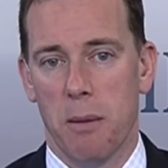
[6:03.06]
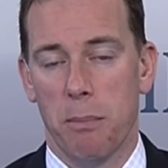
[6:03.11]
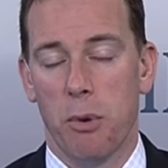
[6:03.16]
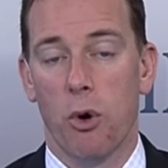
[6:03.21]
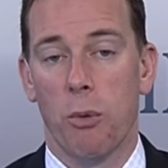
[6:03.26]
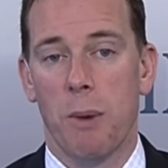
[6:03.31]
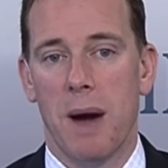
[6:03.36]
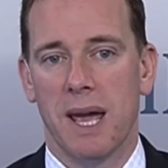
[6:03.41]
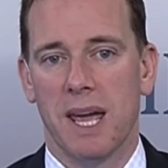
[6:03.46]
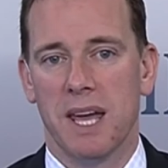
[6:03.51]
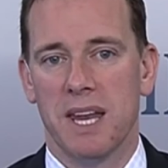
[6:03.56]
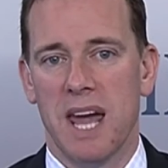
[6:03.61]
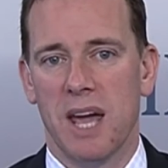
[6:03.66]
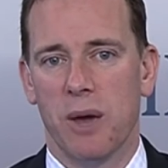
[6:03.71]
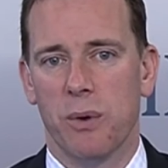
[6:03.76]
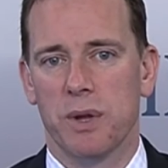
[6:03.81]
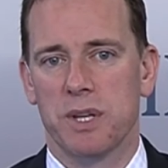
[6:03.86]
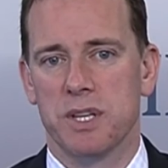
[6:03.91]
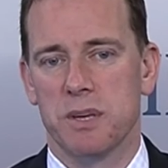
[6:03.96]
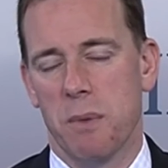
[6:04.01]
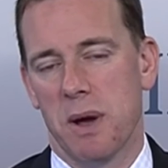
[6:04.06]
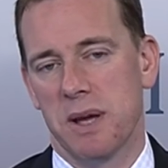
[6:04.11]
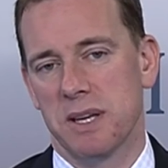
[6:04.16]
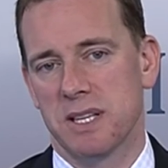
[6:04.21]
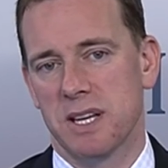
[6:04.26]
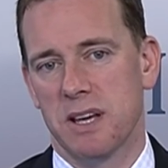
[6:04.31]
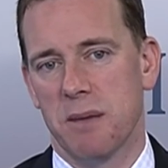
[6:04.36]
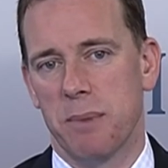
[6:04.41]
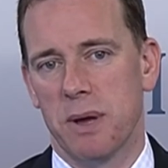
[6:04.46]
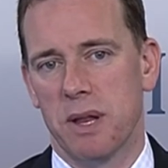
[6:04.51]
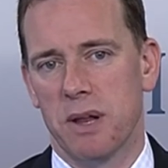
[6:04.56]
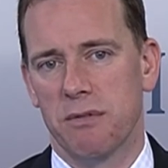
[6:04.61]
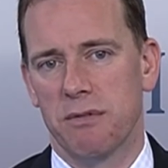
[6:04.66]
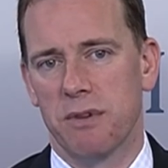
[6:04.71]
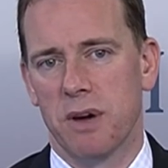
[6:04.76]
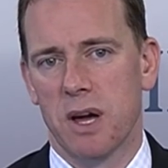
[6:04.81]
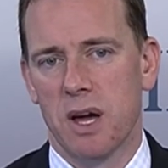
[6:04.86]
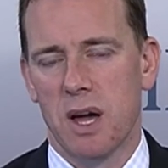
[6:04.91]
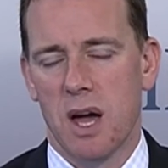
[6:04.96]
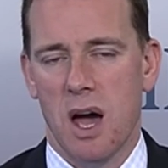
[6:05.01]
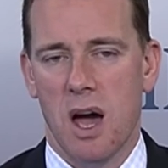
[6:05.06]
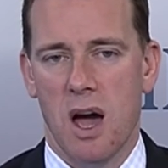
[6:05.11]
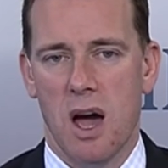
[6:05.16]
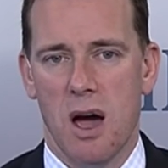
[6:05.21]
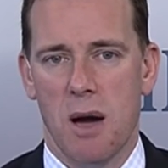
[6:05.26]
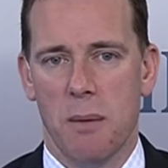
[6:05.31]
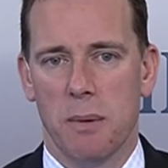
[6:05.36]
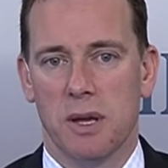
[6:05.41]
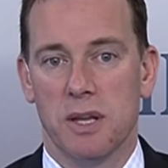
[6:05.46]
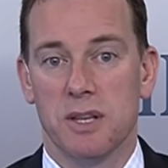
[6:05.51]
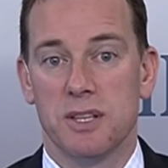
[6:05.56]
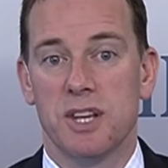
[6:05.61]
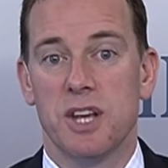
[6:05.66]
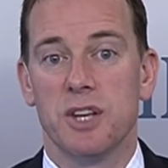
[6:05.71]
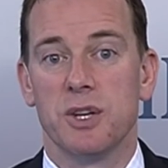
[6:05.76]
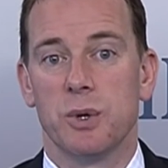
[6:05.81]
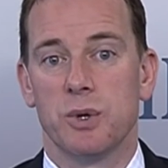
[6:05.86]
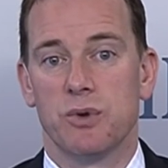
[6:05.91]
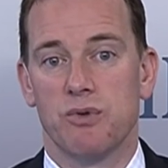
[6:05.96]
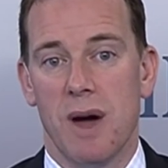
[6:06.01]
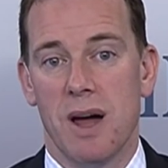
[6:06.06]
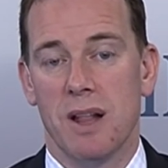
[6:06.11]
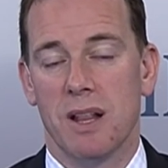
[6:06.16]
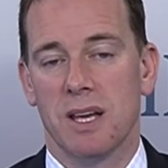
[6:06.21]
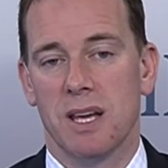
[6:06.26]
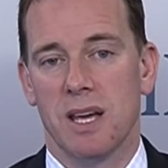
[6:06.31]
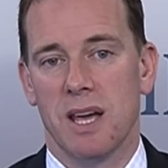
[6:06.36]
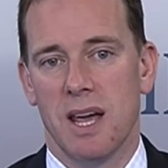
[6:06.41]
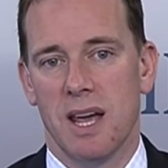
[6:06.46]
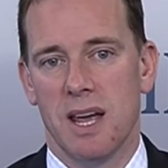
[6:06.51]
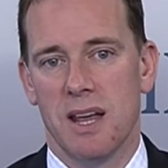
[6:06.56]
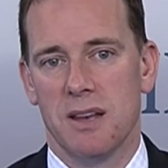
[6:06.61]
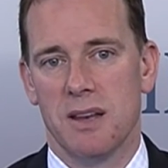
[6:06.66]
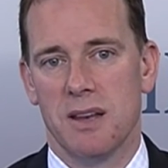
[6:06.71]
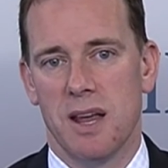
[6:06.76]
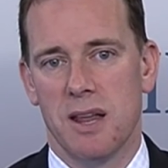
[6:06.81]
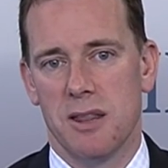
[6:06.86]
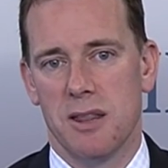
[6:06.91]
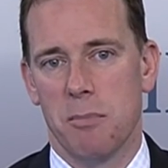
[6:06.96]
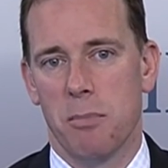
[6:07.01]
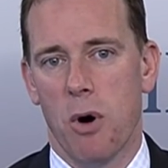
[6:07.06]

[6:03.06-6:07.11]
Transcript: may see a bit of um, continued rally in in the bond market,